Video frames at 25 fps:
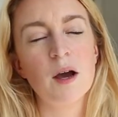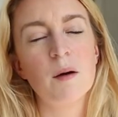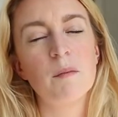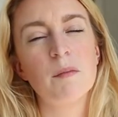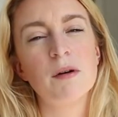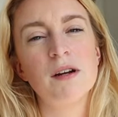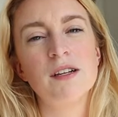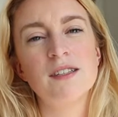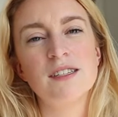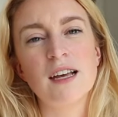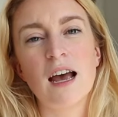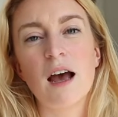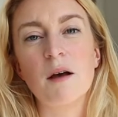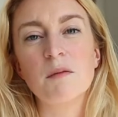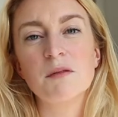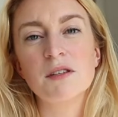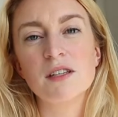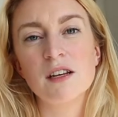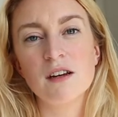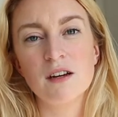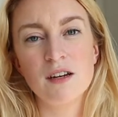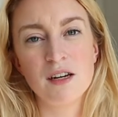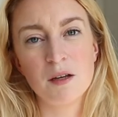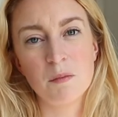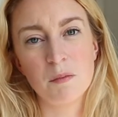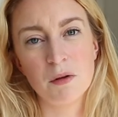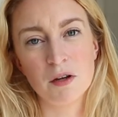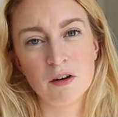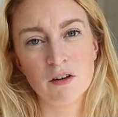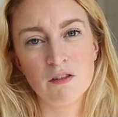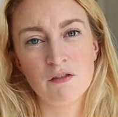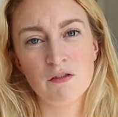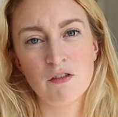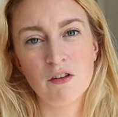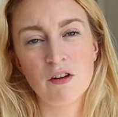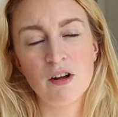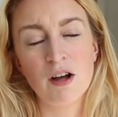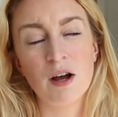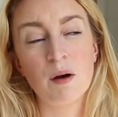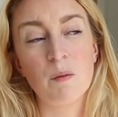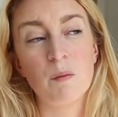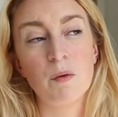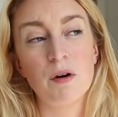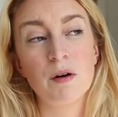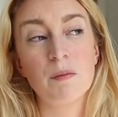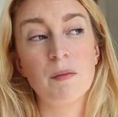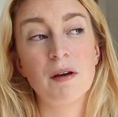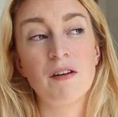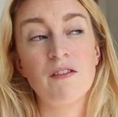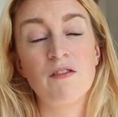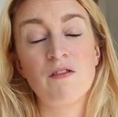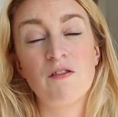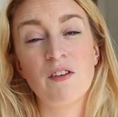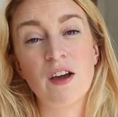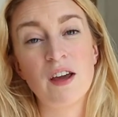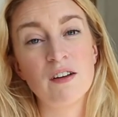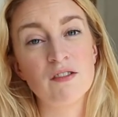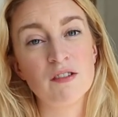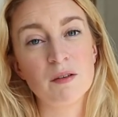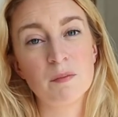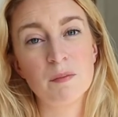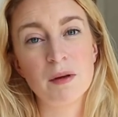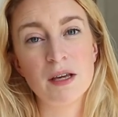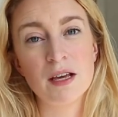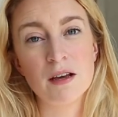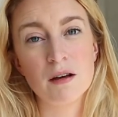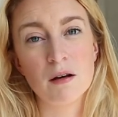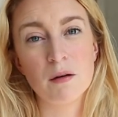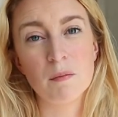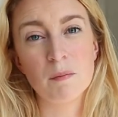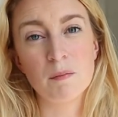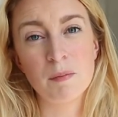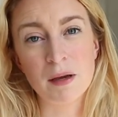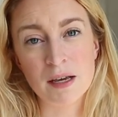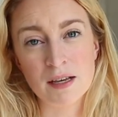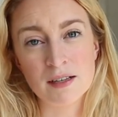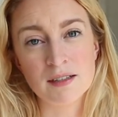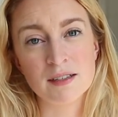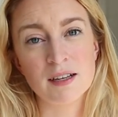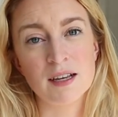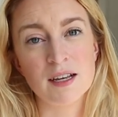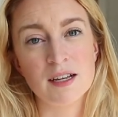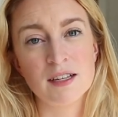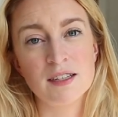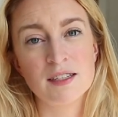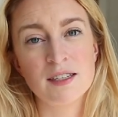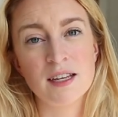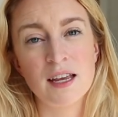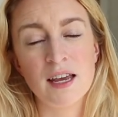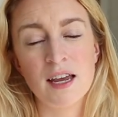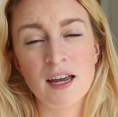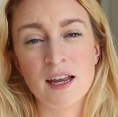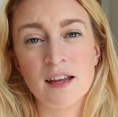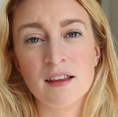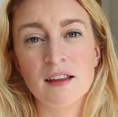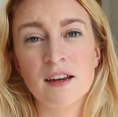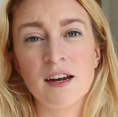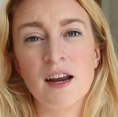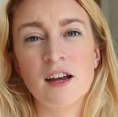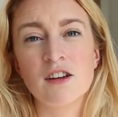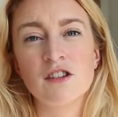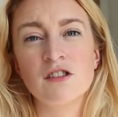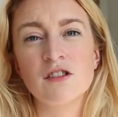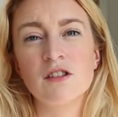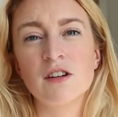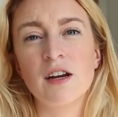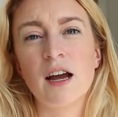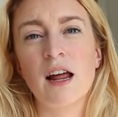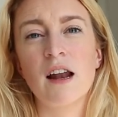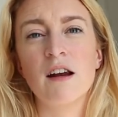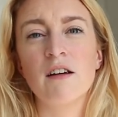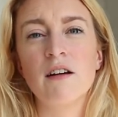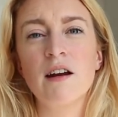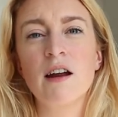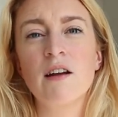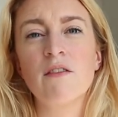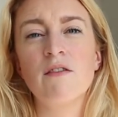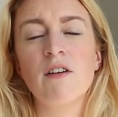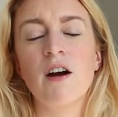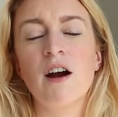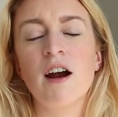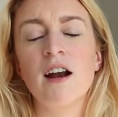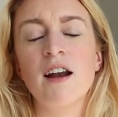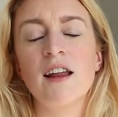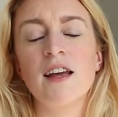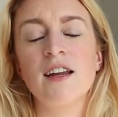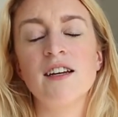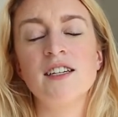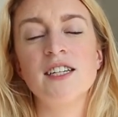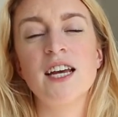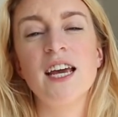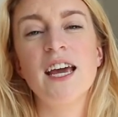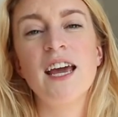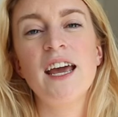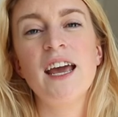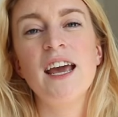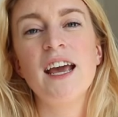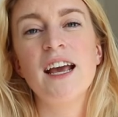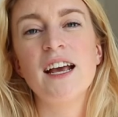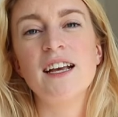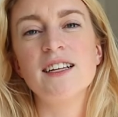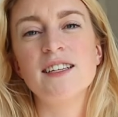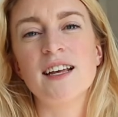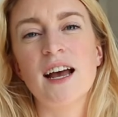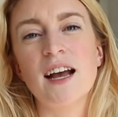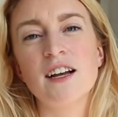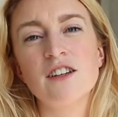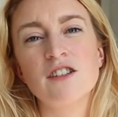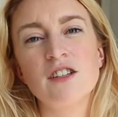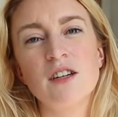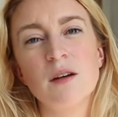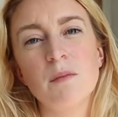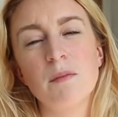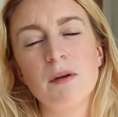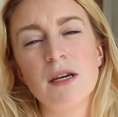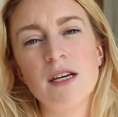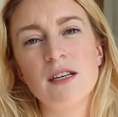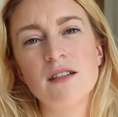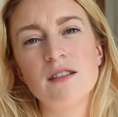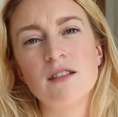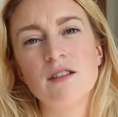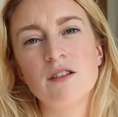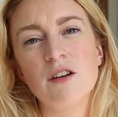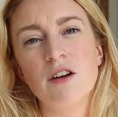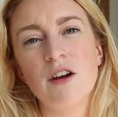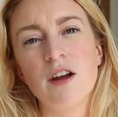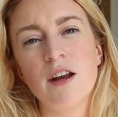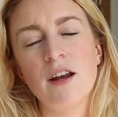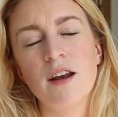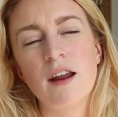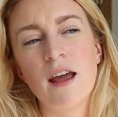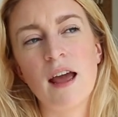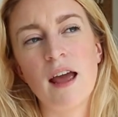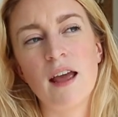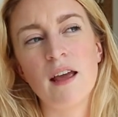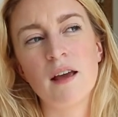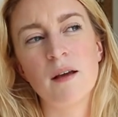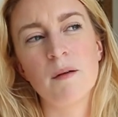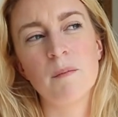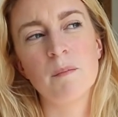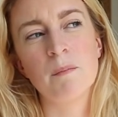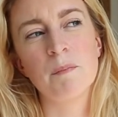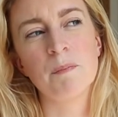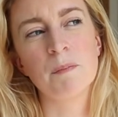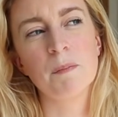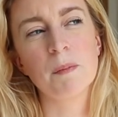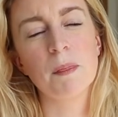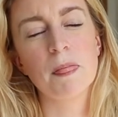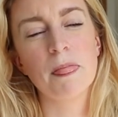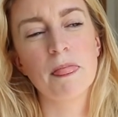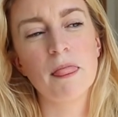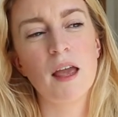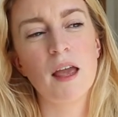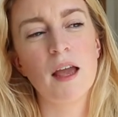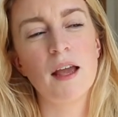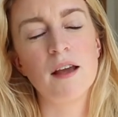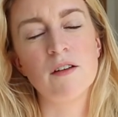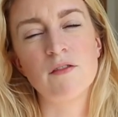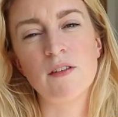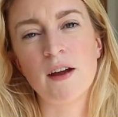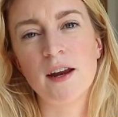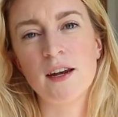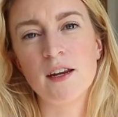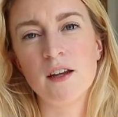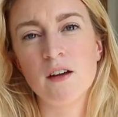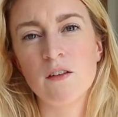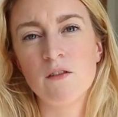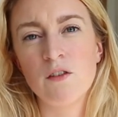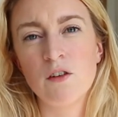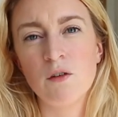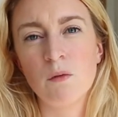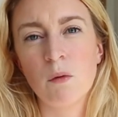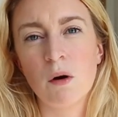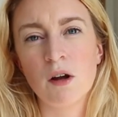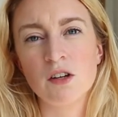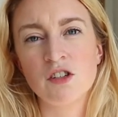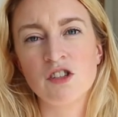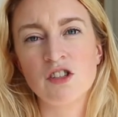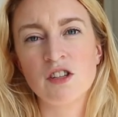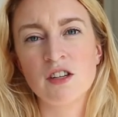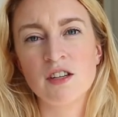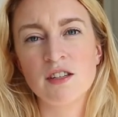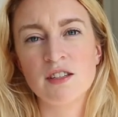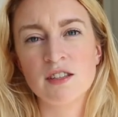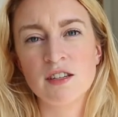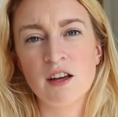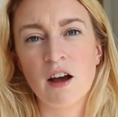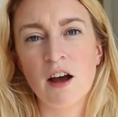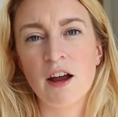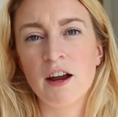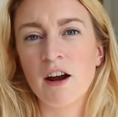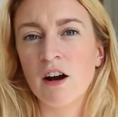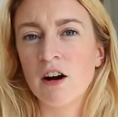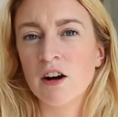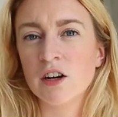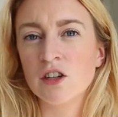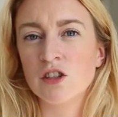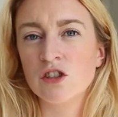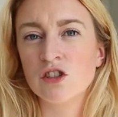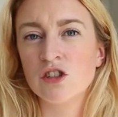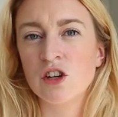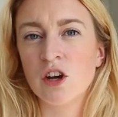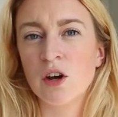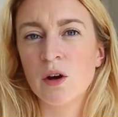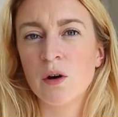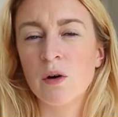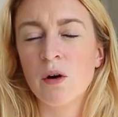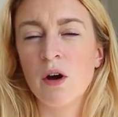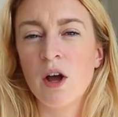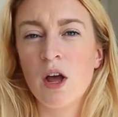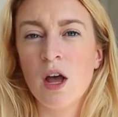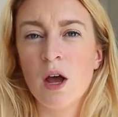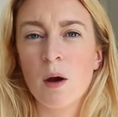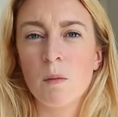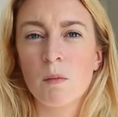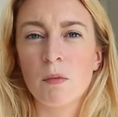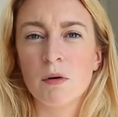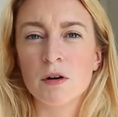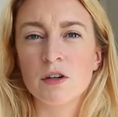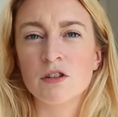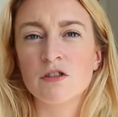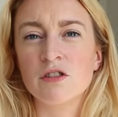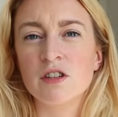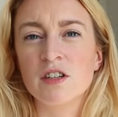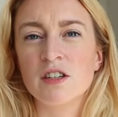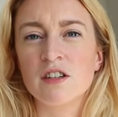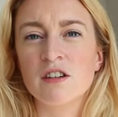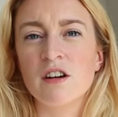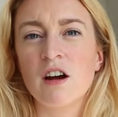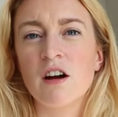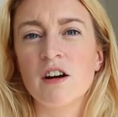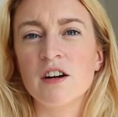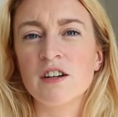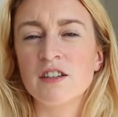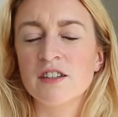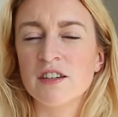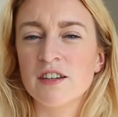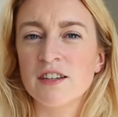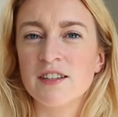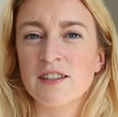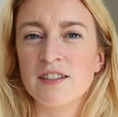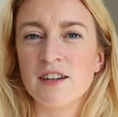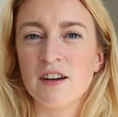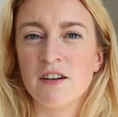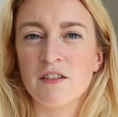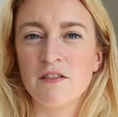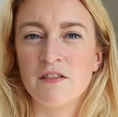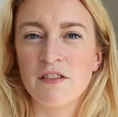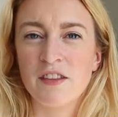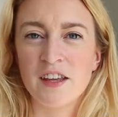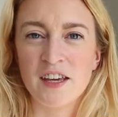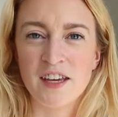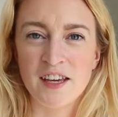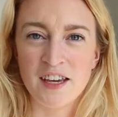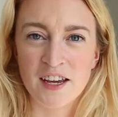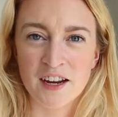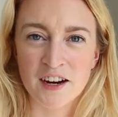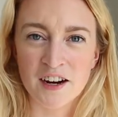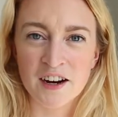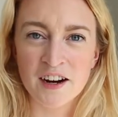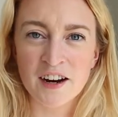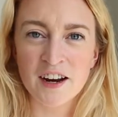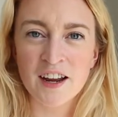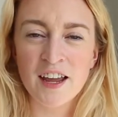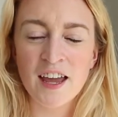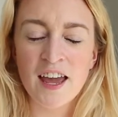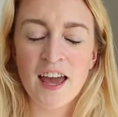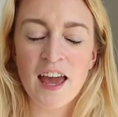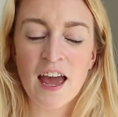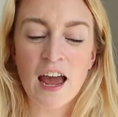But it's absolutely beautiful. And one of my favorite pieces in the National Gallery of Ireland is actually a piece done, if any of you watch the Sky Art Show Portrait Artist of the Year,